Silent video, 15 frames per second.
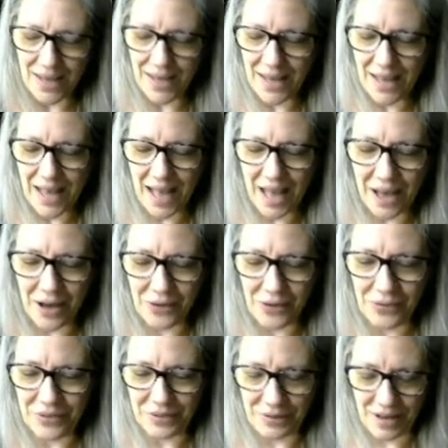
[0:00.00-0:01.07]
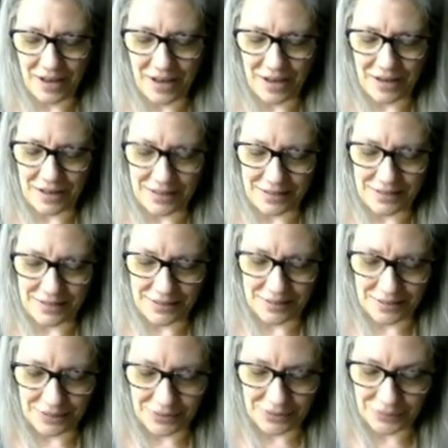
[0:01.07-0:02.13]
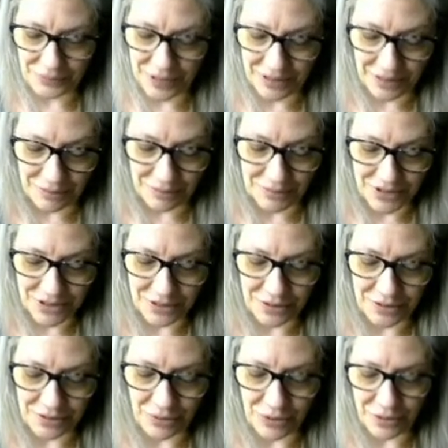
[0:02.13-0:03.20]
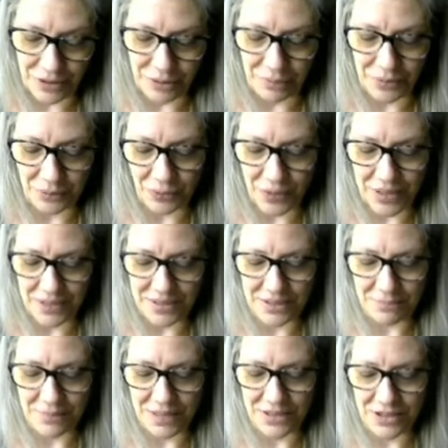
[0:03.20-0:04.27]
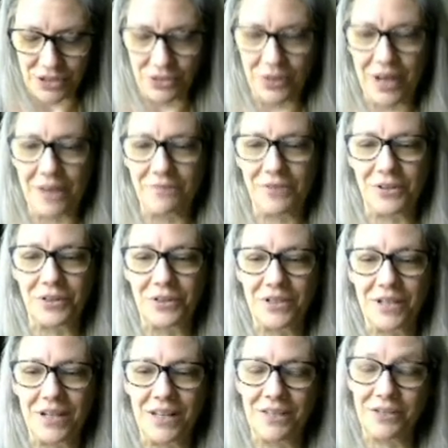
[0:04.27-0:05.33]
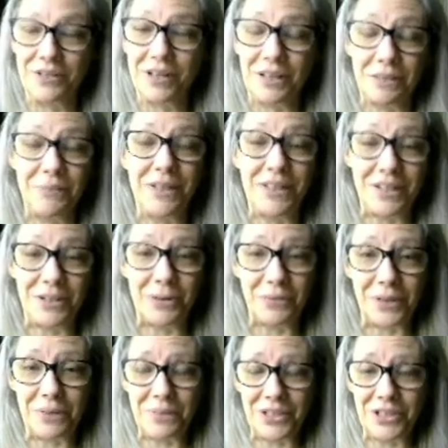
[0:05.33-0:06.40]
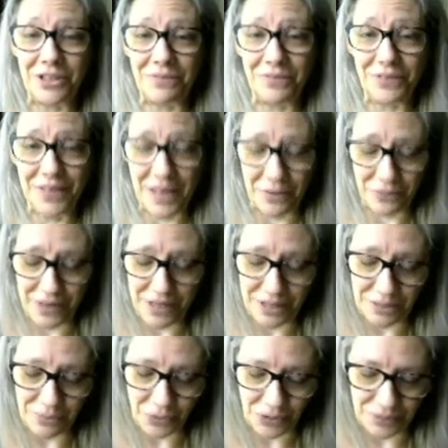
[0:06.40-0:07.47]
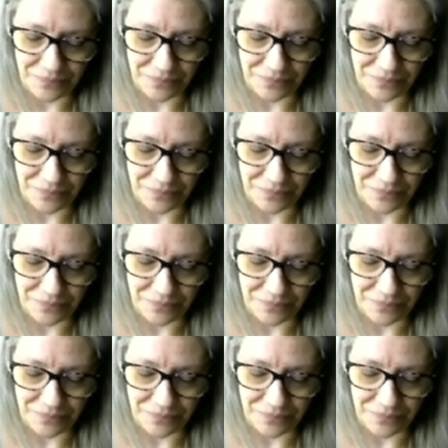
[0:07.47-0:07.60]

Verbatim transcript: How, uh, well, I'm just going to throw it open. What is the message you have for her today? They're telling me they don't want to be shuffled that way anymore.